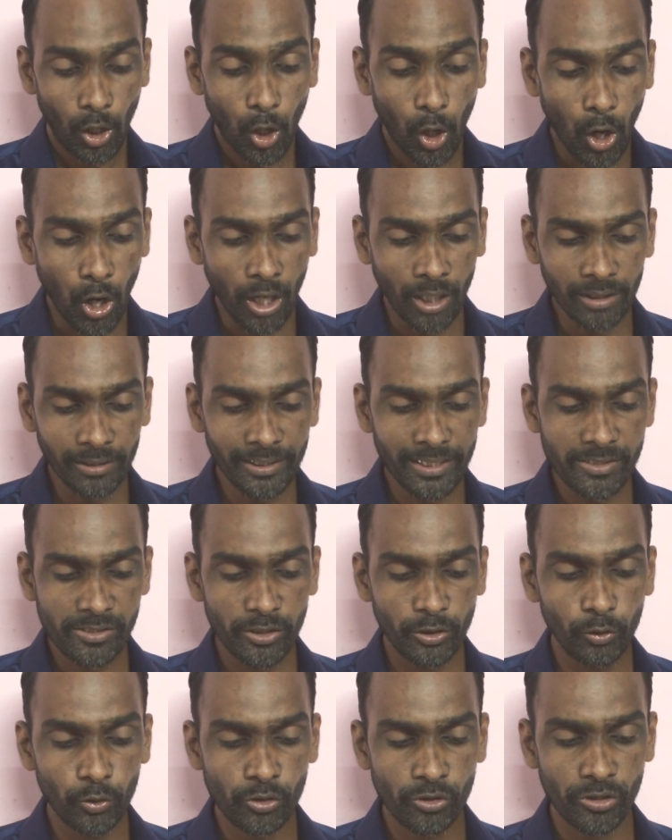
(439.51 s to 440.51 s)
All these
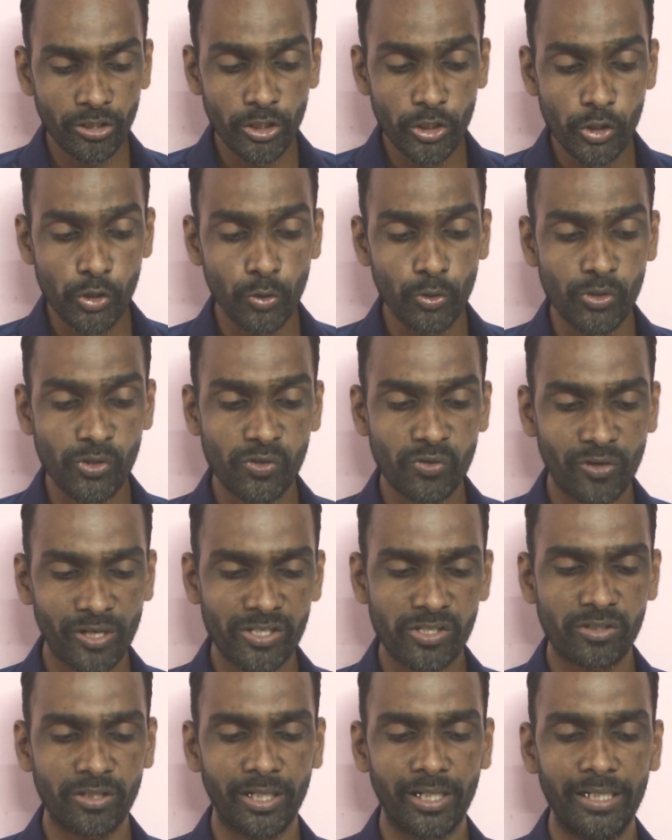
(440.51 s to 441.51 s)
issues
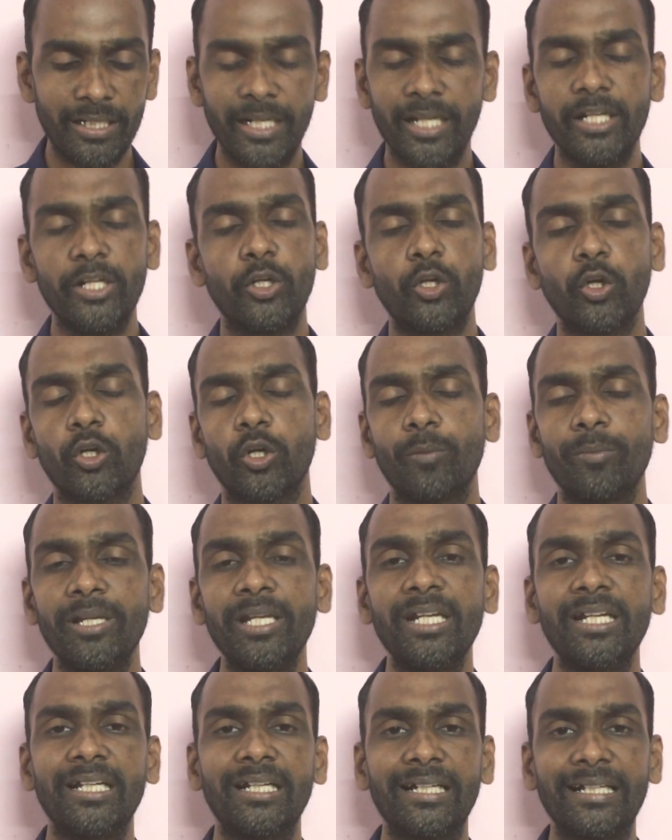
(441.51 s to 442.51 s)
stress the Indian
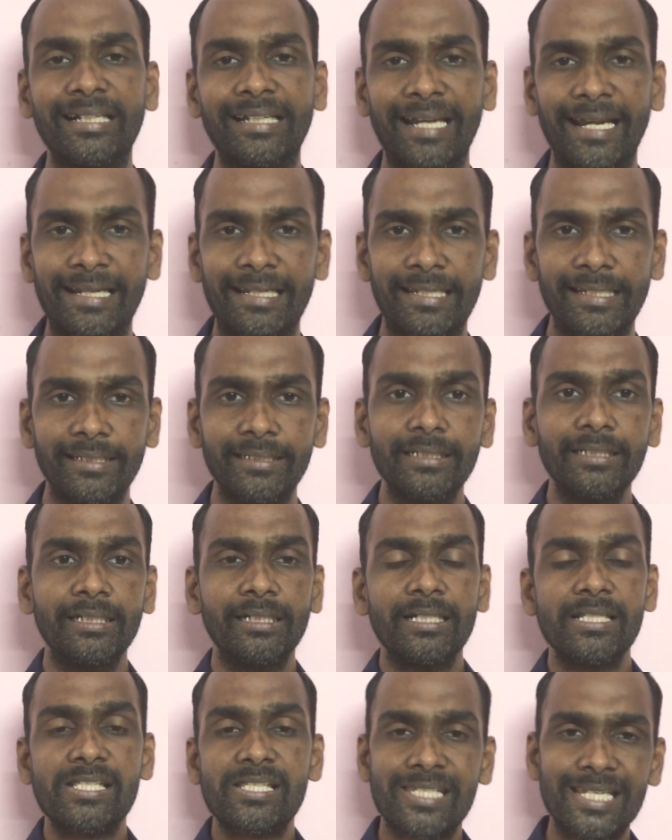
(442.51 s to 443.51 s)
economy greatly.
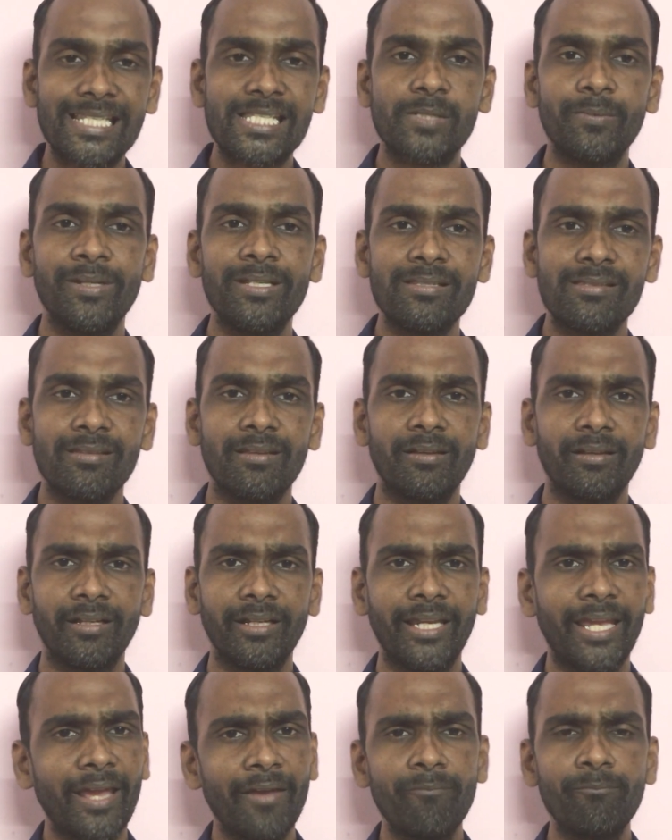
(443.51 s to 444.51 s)
Stress means
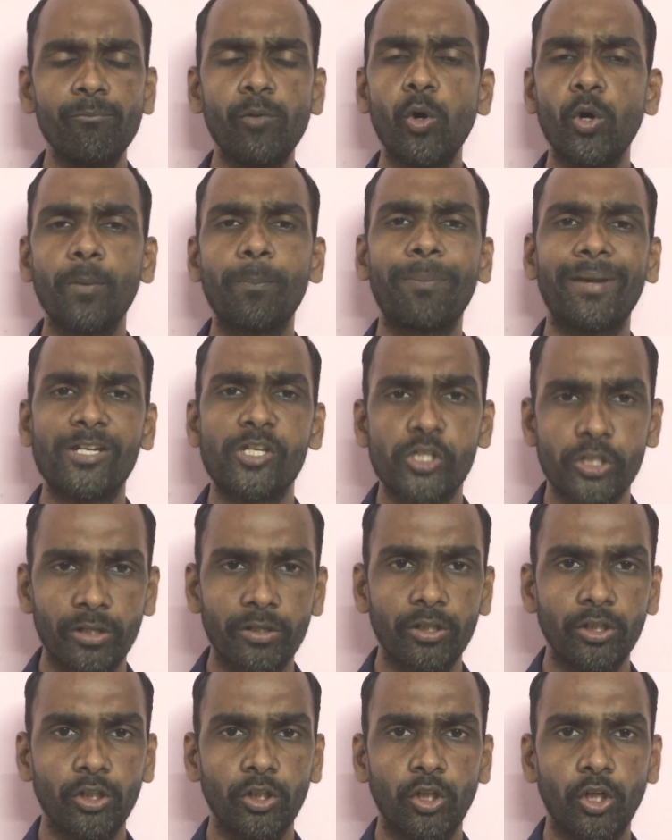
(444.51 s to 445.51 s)
give more
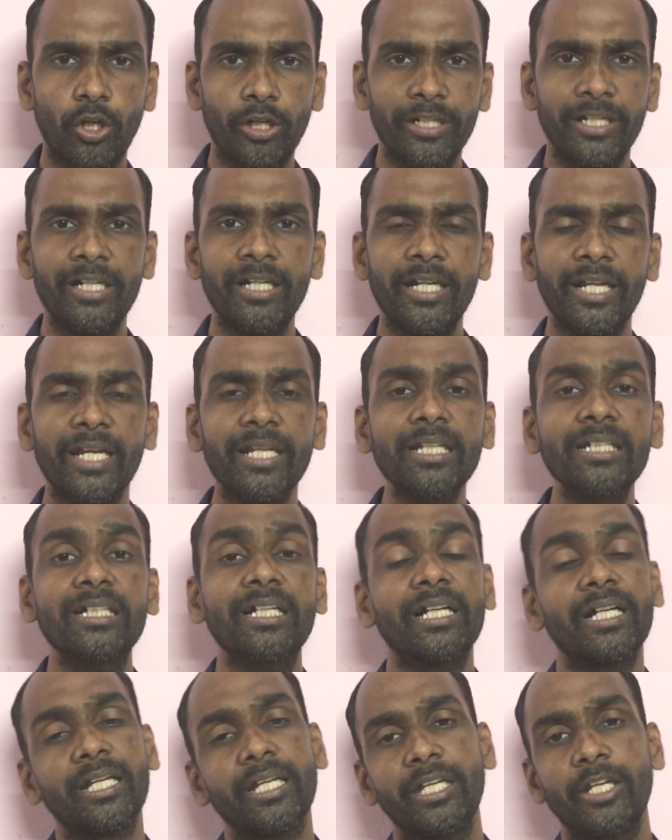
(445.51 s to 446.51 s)
pressure on Indian
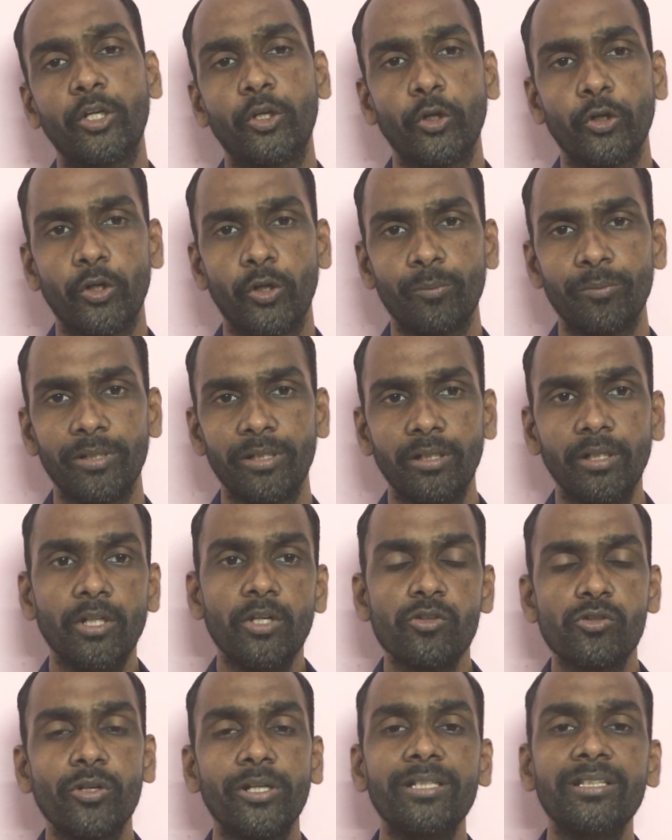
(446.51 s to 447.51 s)
economy.
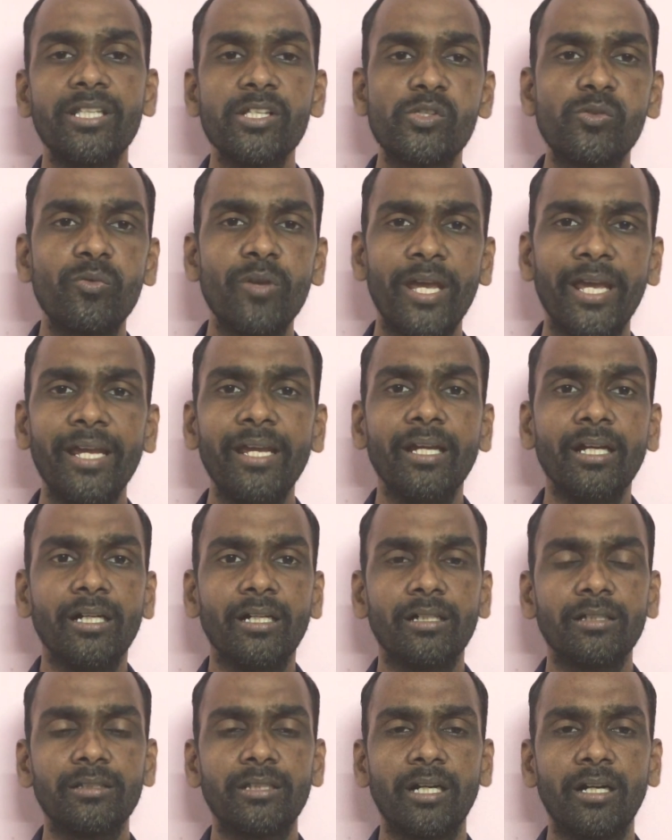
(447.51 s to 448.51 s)
So in this way,
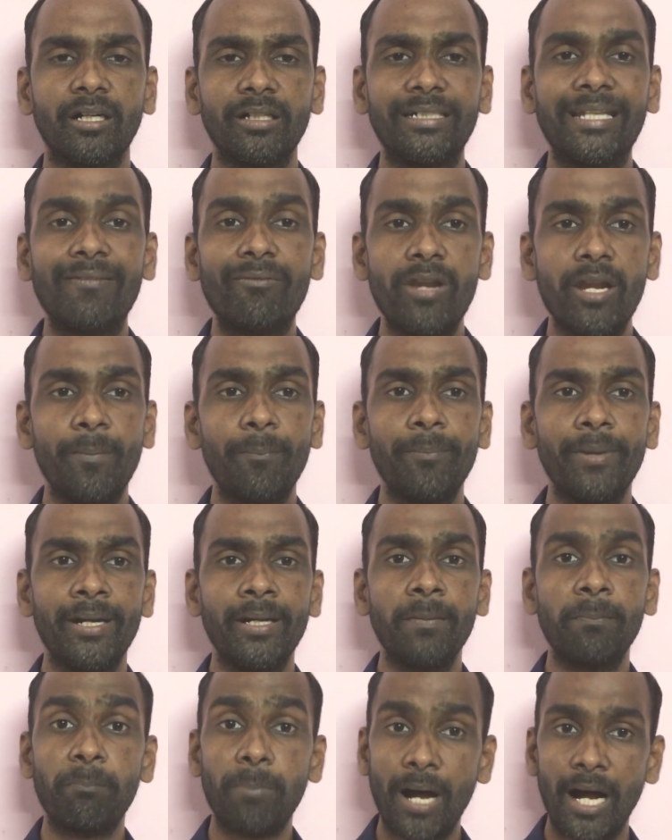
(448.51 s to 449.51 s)
the
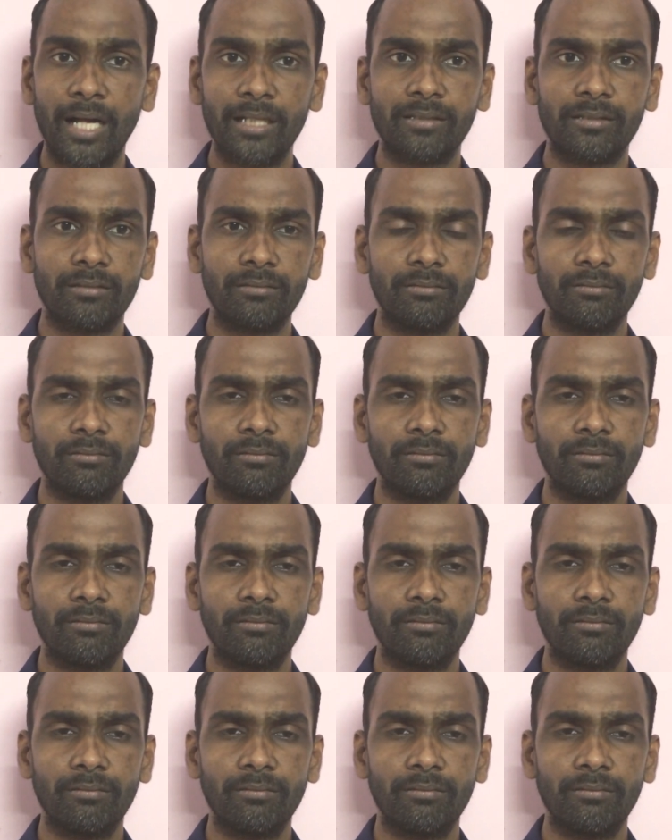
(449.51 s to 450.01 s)
development path